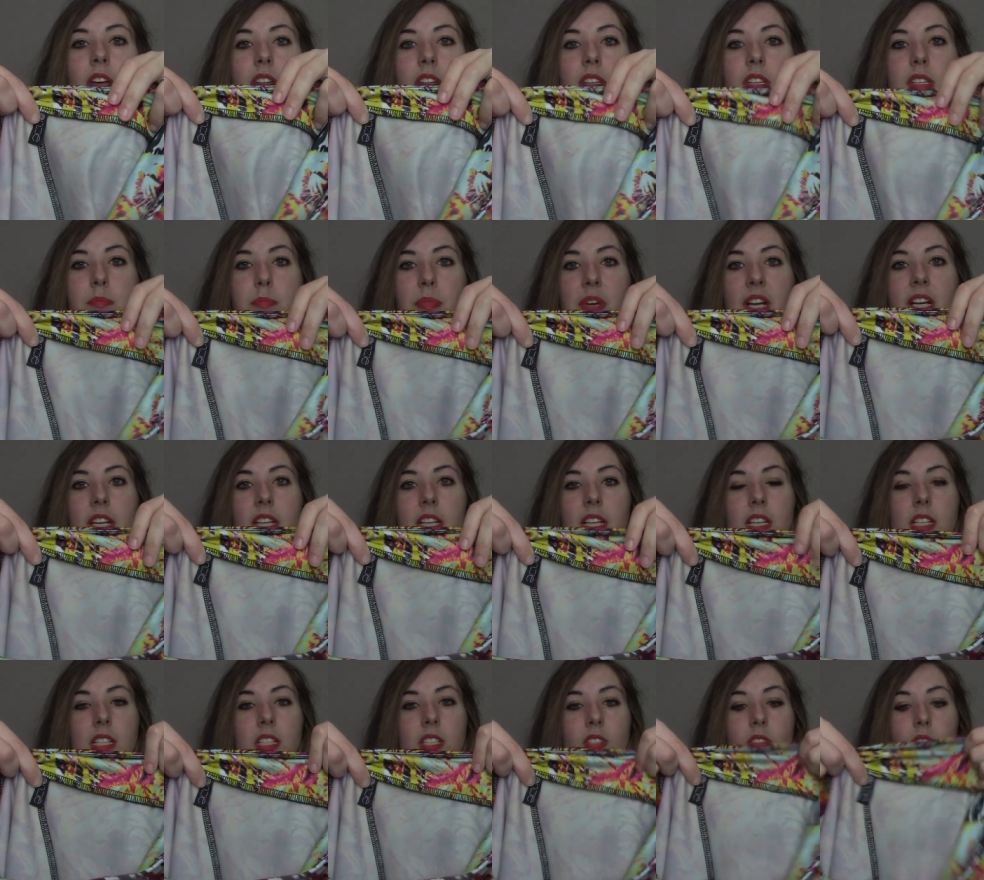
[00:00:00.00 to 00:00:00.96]
This brand
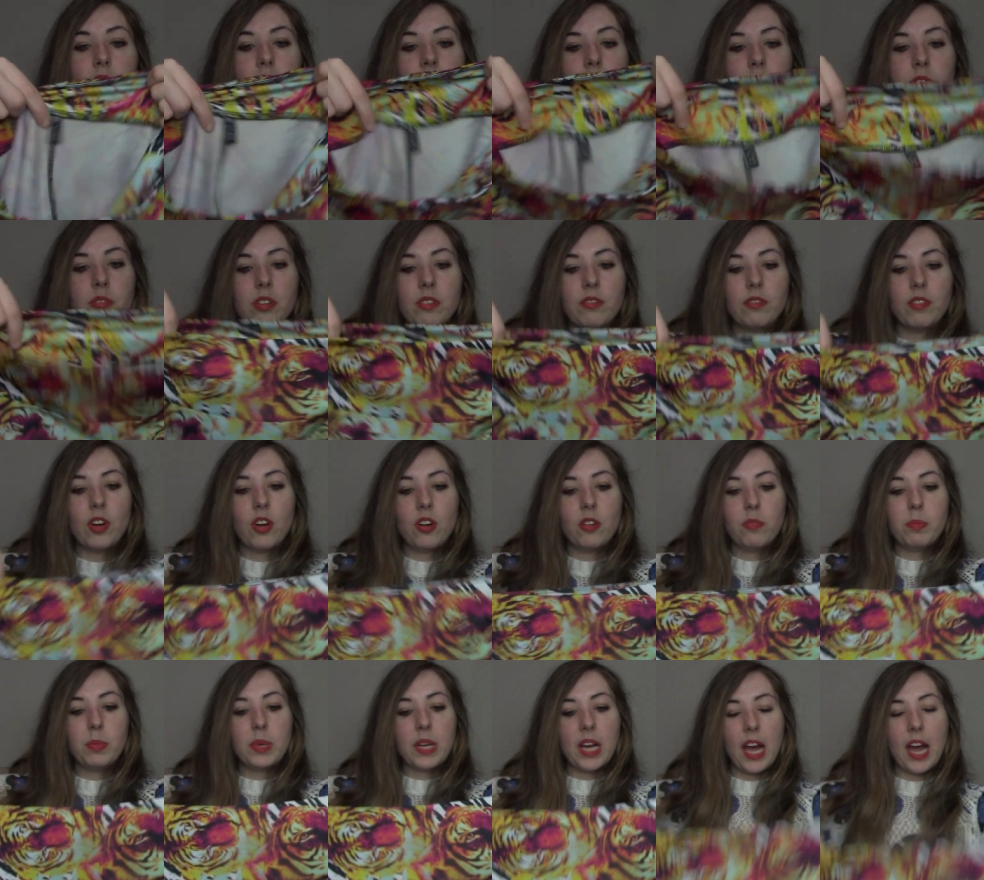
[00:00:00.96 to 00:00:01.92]
is sold on
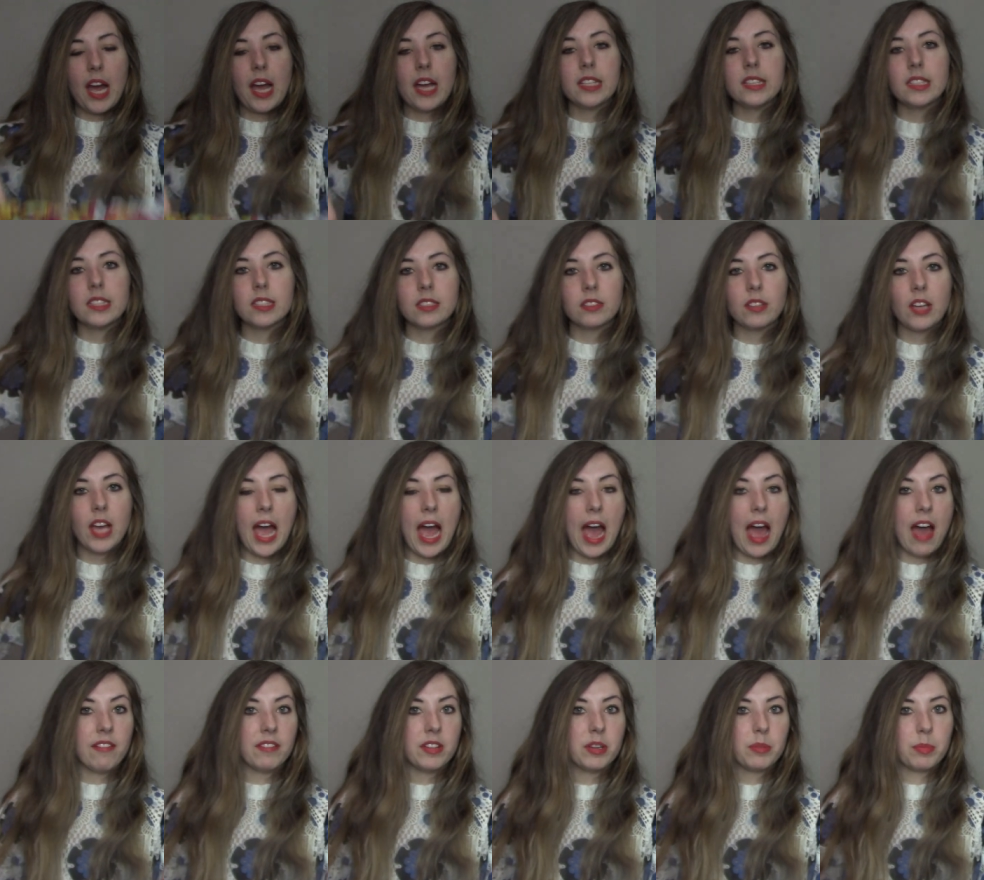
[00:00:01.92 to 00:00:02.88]
Revolve, but I
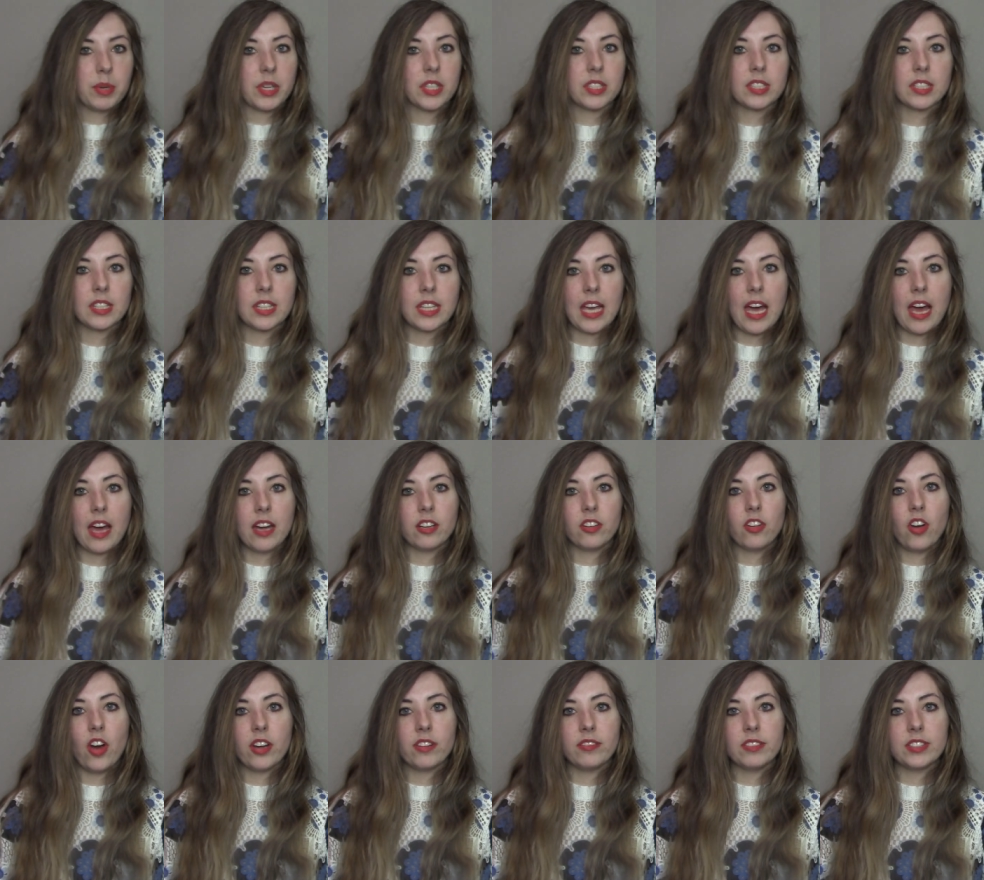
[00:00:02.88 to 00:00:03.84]
haven't personally had a
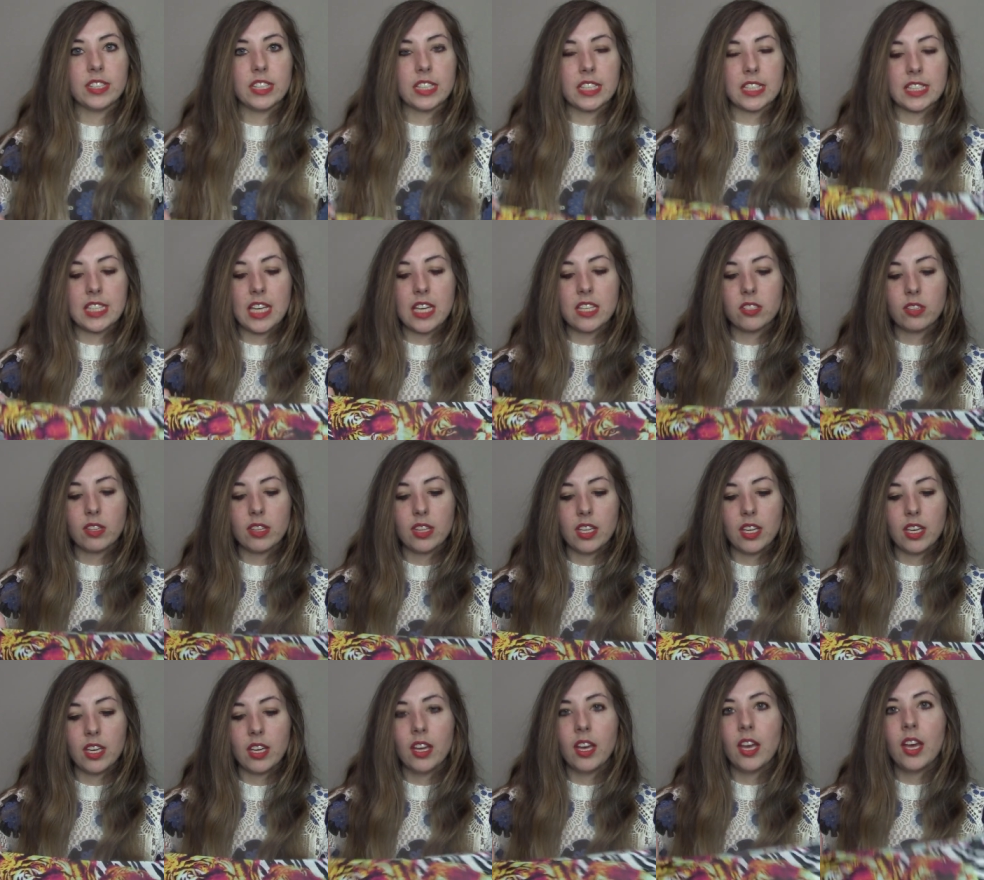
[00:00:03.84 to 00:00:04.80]
lot of success with
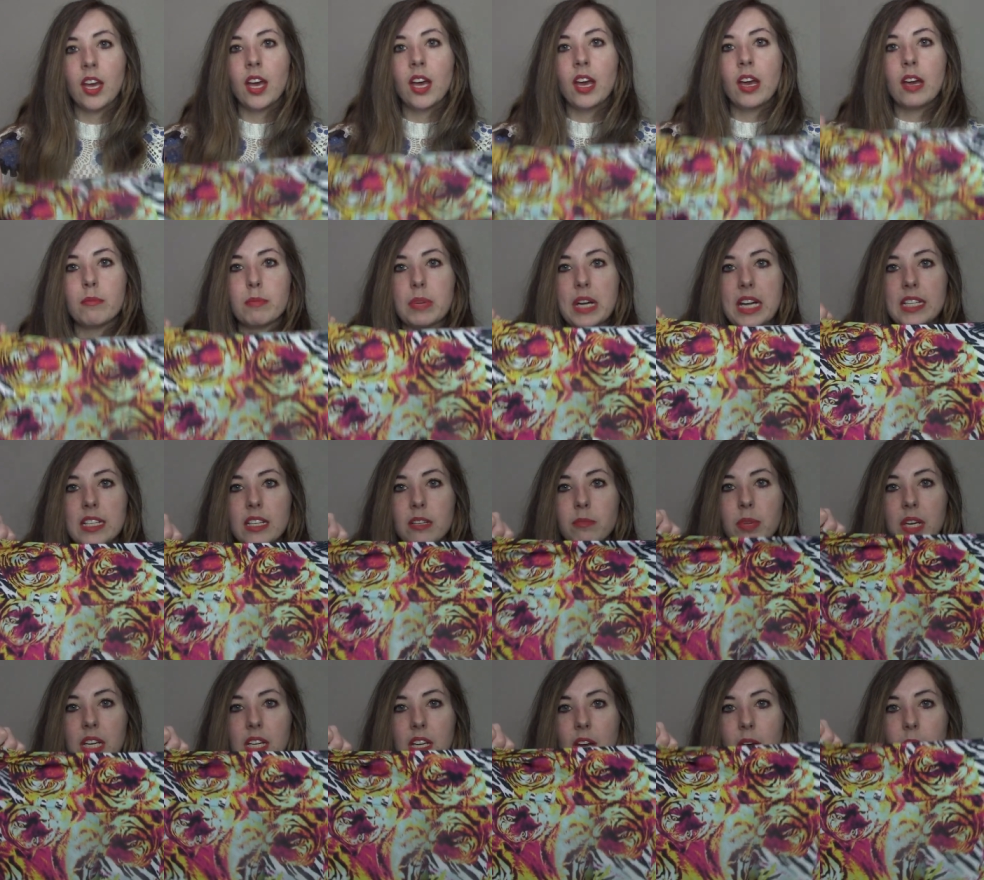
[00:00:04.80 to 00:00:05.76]
it. But I did
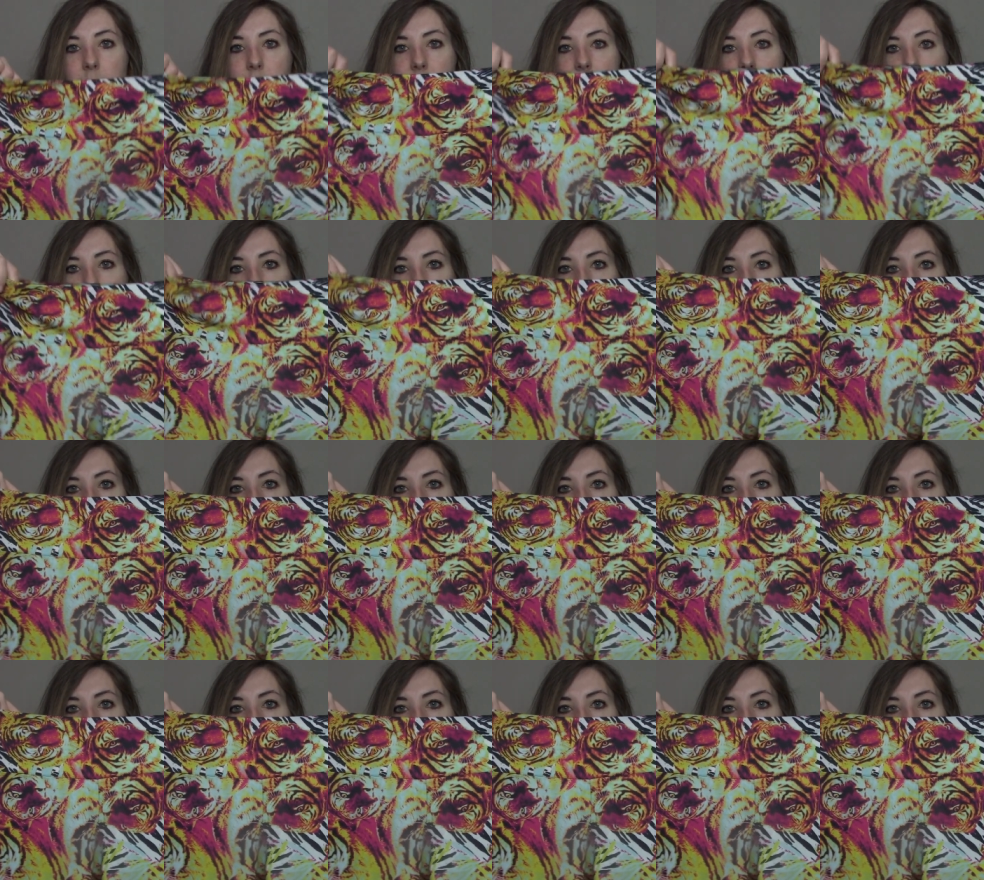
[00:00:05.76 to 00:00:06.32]
pick up this pair